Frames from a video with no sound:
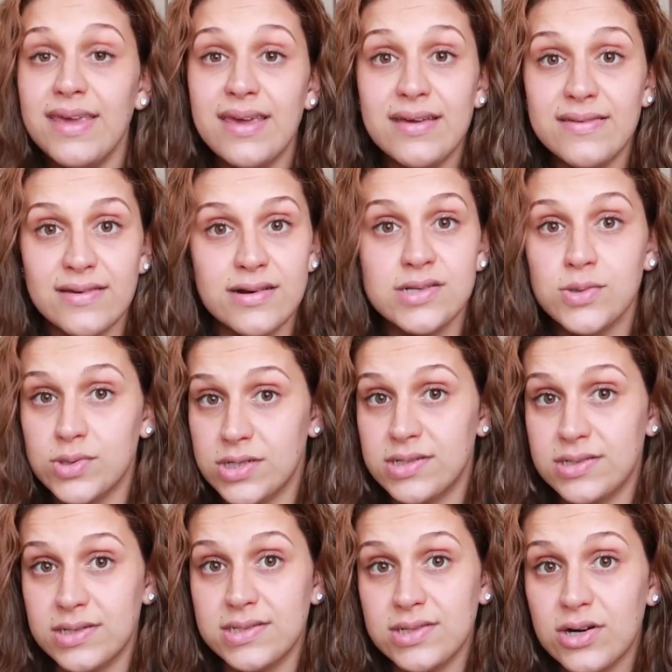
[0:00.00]
theaters, which
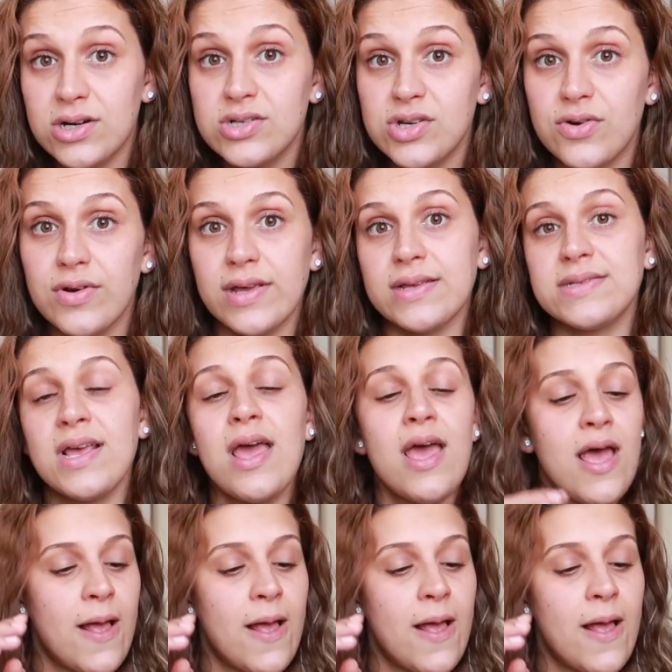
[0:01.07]
is the surgeries,